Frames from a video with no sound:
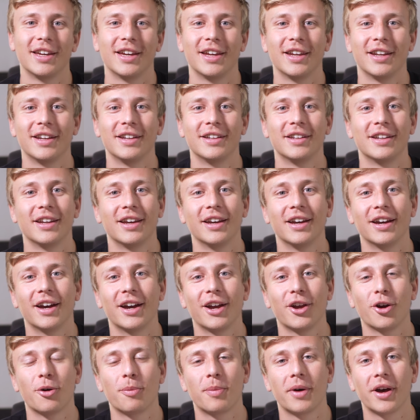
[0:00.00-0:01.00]
and
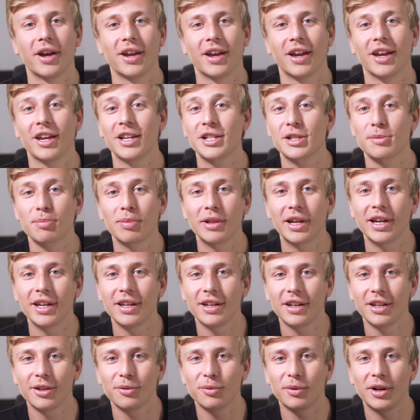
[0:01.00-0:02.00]
I hope I
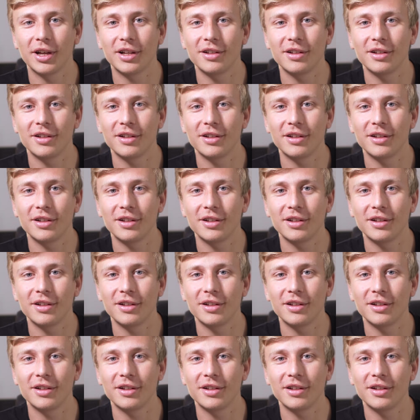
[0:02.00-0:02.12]
explained it